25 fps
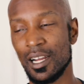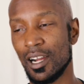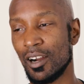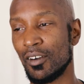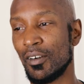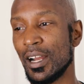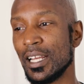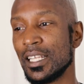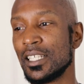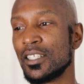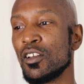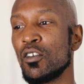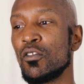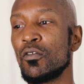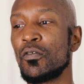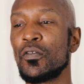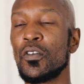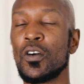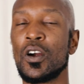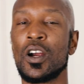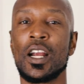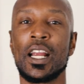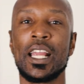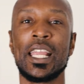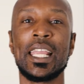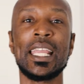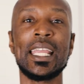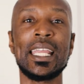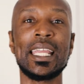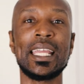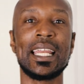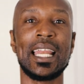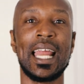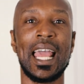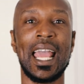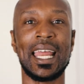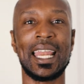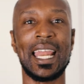All right, so for
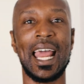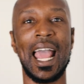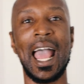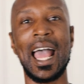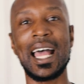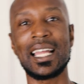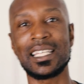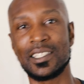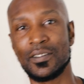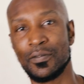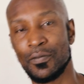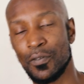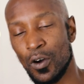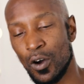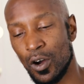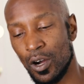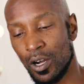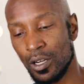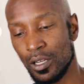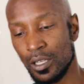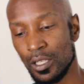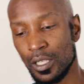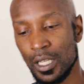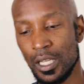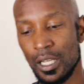heat and asphalt,